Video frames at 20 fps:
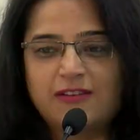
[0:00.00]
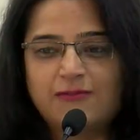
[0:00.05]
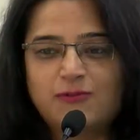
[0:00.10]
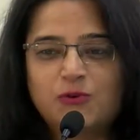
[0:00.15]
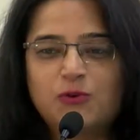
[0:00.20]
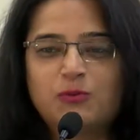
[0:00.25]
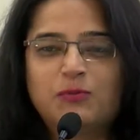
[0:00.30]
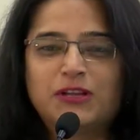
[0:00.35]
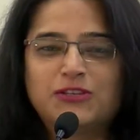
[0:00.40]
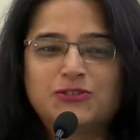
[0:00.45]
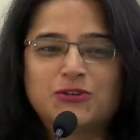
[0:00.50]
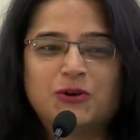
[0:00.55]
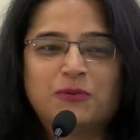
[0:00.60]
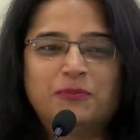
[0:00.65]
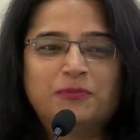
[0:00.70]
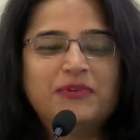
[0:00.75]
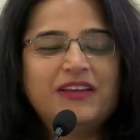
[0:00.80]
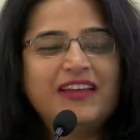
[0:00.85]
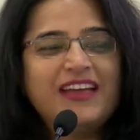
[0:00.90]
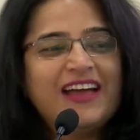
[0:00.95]
of doing my
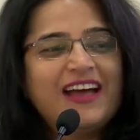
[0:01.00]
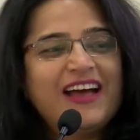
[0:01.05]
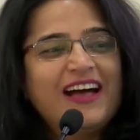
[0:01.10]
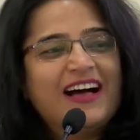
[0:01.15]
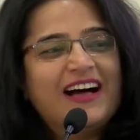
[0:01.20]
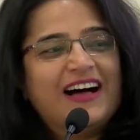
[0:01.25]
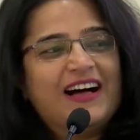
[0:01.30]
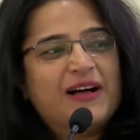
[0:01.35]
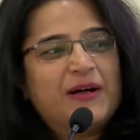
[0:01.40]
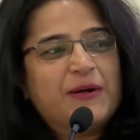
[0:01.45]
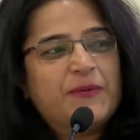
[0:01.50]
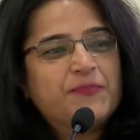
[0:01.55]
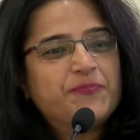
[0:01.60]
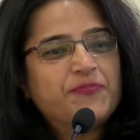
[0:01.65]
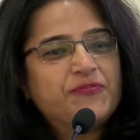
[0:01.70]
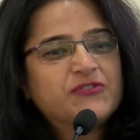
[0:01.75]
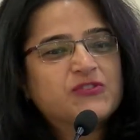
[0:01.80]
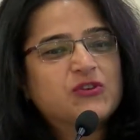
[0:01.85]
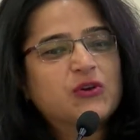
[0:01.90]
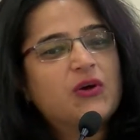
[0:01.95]
job. Um,
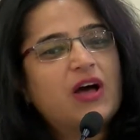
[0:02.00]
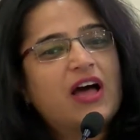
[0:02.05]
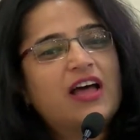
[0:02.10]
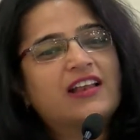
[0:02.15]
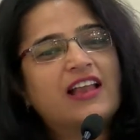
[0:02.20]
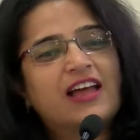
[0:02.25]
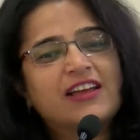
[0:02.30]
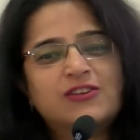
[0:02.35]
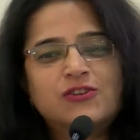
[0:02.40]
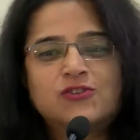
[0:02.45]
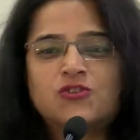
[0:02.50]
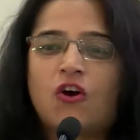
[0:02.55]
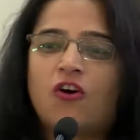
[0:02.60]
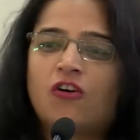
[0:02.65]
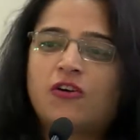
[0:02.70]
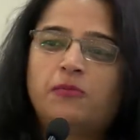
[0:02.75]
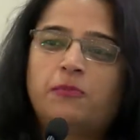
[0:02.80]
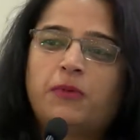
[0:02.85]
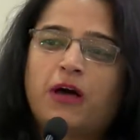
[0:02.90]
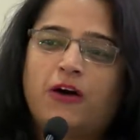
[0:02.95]
so I'd like to
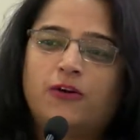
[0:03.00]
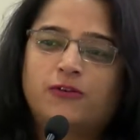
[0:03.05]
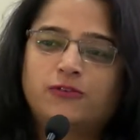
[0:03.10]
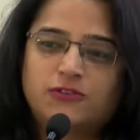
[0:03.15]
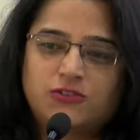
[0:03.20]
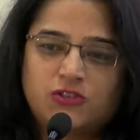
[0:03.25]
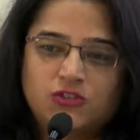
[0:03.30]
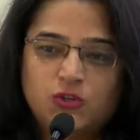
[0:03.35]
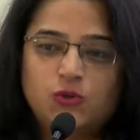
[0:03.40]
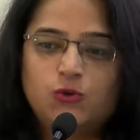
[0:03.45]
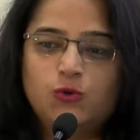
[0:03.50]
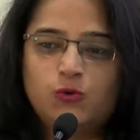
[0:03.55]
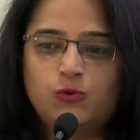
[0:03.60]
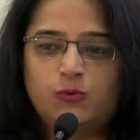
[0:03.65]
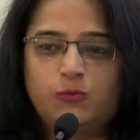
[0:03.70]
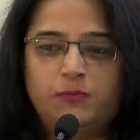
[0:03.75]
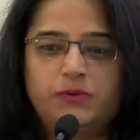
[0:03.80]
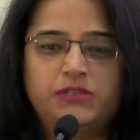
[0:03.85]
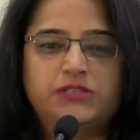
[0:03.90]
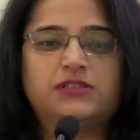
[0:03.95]
talk about two
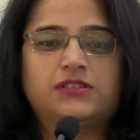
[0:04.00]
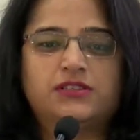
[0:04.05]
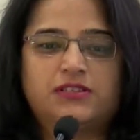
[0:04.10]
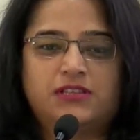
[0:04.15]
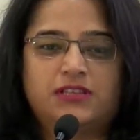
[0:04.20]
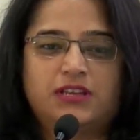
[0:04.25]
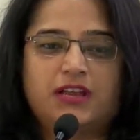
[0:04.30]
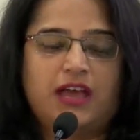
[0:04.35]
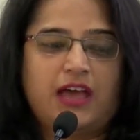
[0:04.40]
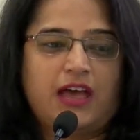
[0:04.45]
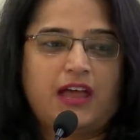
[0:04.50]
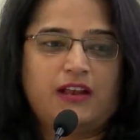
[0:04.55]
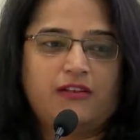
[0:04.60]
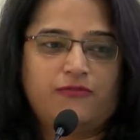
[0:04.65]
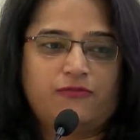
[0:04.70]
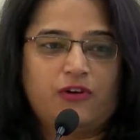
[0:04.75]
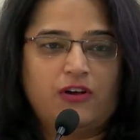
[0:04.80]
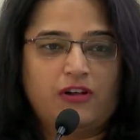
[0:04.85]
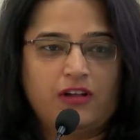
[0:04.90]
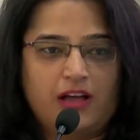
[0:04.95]
businesses that I handle
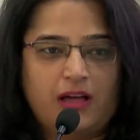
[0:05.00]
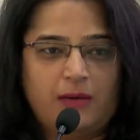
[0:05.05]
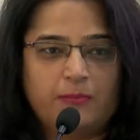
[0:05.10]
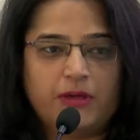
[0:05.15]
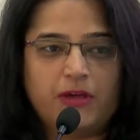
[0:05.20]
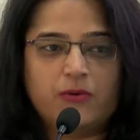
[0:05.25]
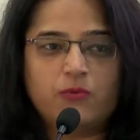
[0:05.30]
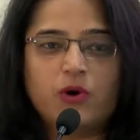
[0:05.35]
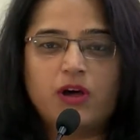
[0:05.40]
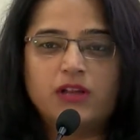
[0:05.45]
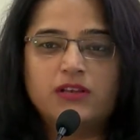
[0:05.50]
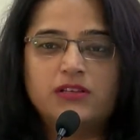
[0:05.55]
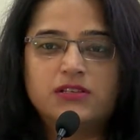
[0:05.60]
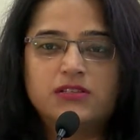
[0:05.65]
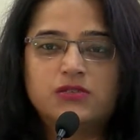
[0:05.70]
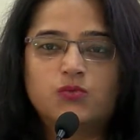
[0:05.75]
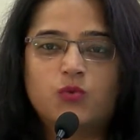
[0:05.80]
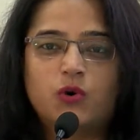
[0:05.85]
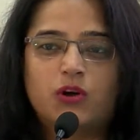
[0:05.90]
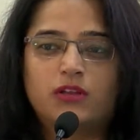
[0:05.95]
for Hungama. One
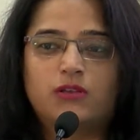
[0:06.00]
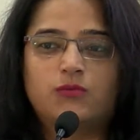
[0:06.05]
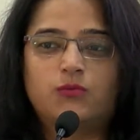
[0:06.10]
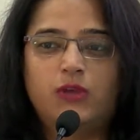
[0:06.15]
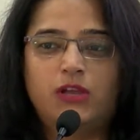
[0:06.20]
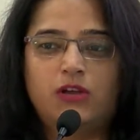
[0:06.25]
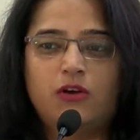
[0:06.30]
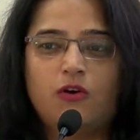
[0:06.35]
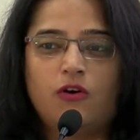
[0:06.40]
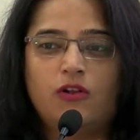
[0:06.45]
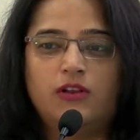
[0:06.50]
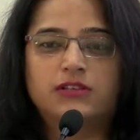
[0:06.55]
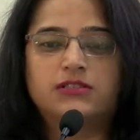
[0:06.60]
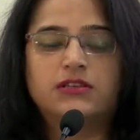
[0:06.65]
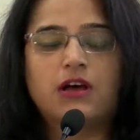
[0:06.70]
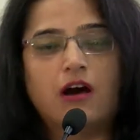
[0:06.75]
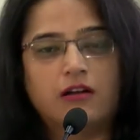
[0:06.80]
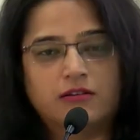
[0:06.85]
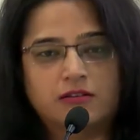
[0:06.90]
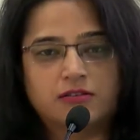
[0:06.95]
is what we call as
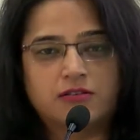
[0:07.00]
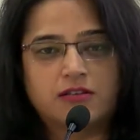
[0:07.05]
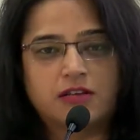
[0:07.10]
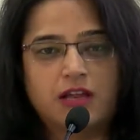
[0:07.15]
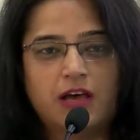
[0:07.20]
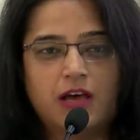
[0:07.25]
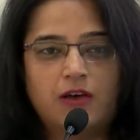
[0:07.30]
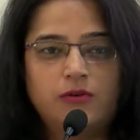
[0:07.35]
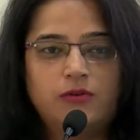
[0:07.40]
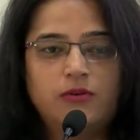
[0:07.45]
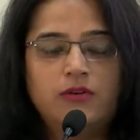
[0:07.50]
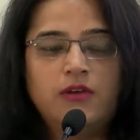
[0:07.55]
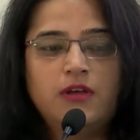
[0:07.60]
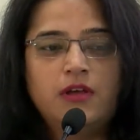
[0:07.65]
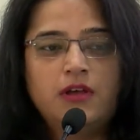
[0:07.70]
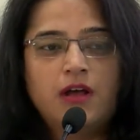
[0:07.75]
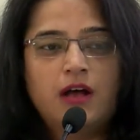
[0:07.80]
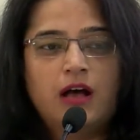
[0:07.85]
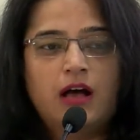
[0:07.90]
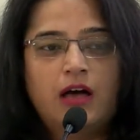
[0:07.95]
Artist Aloud,
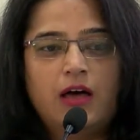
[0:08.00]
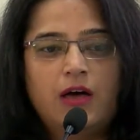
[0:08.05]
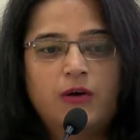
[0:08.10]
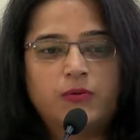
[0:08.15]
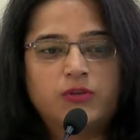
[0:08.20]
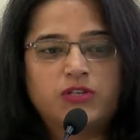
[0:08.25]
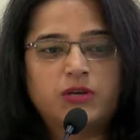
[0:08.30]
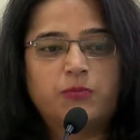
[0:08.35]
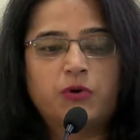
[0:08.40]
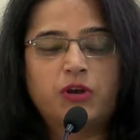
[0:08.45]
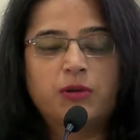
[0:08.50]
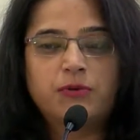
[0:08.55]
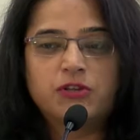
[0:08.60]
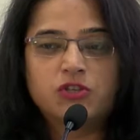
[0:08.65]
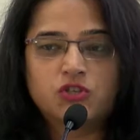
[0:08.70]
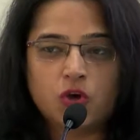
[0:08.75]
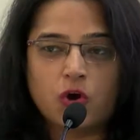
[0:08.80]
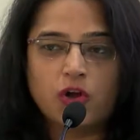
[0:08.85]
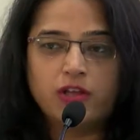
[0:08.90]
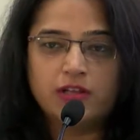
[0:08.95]
uh, which I pretty much
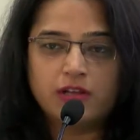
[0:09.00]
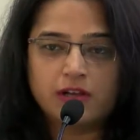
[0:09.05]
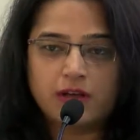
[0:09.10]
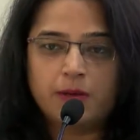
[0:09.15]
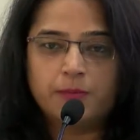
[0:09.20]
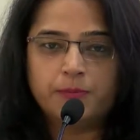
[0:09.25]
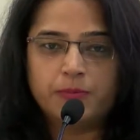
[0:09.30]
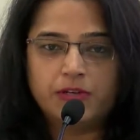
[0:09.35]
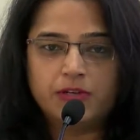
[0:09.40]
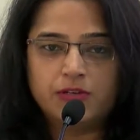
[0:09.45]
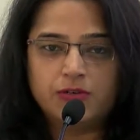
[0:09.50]
joined the company